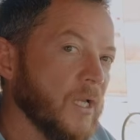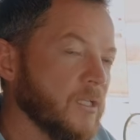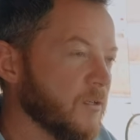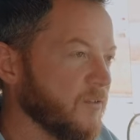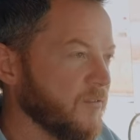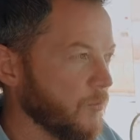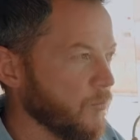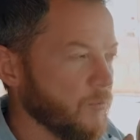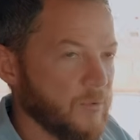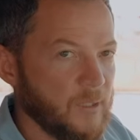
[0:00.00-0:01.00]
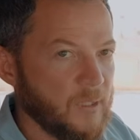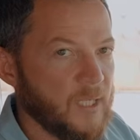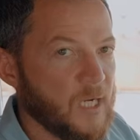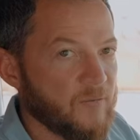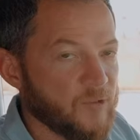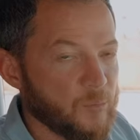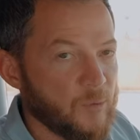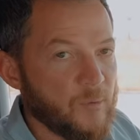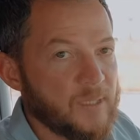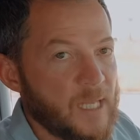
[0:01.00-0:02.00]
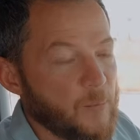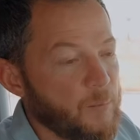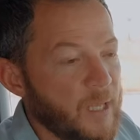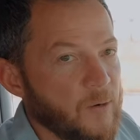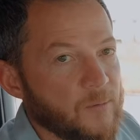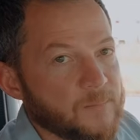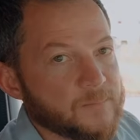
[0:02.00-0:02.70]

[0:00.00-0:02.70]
and you're going to feel really comfortable with that pedal.